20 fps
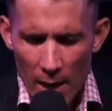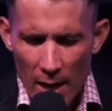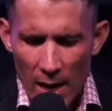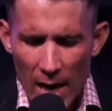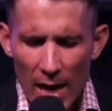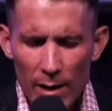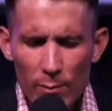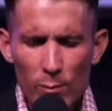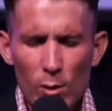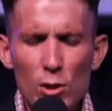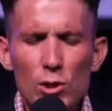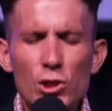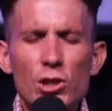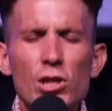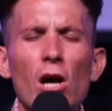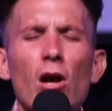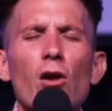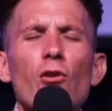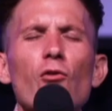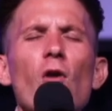and will
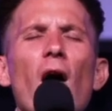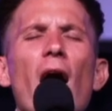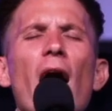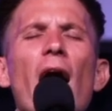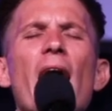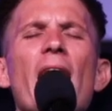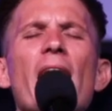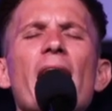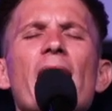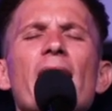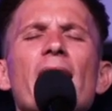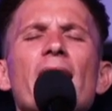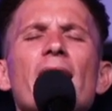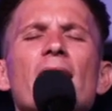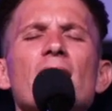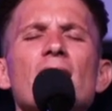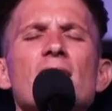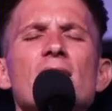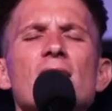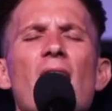shall
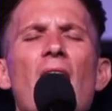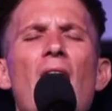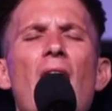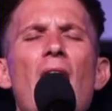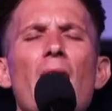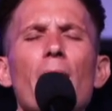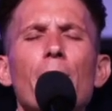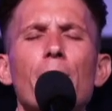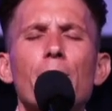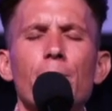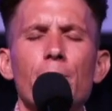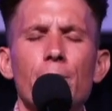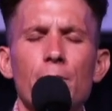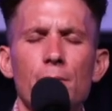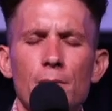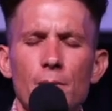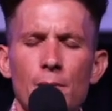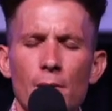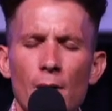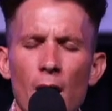rise up
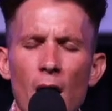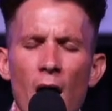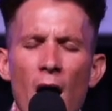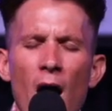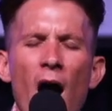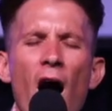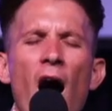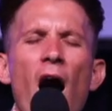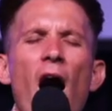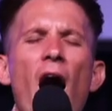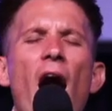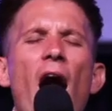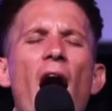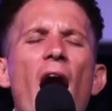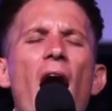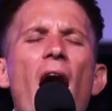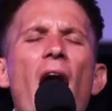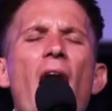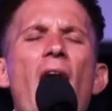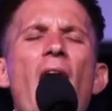
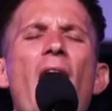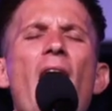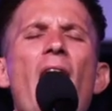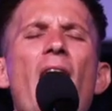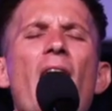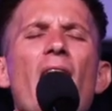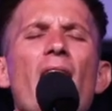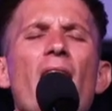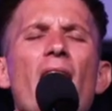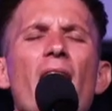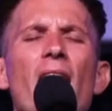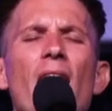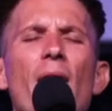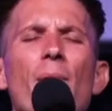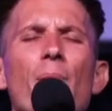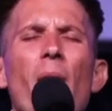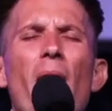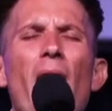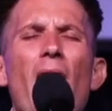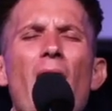high
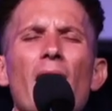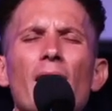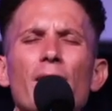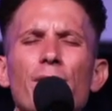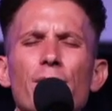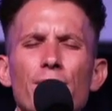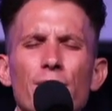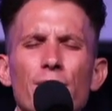above.